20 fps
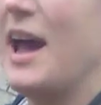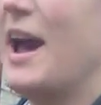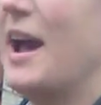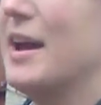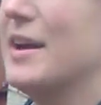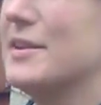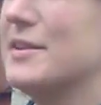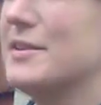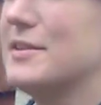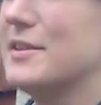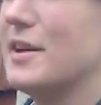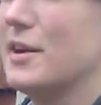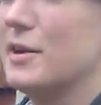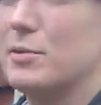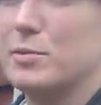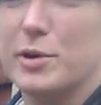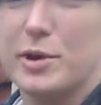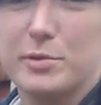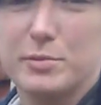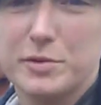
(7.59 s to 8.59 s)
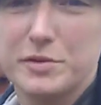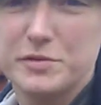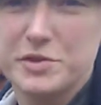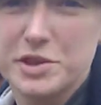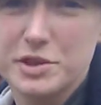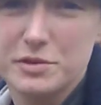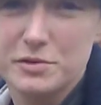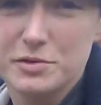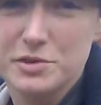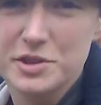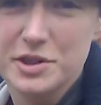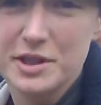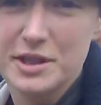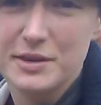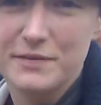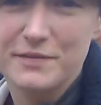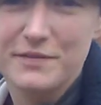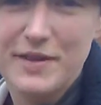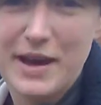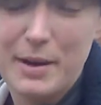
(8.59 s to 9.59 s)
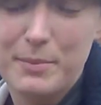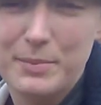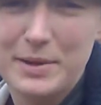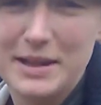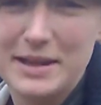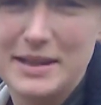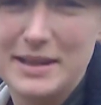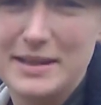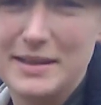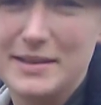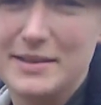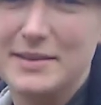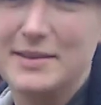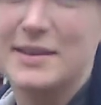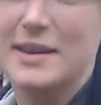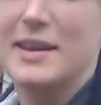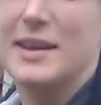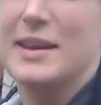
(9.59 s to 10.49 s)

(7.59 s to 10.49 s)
and I work with children and families,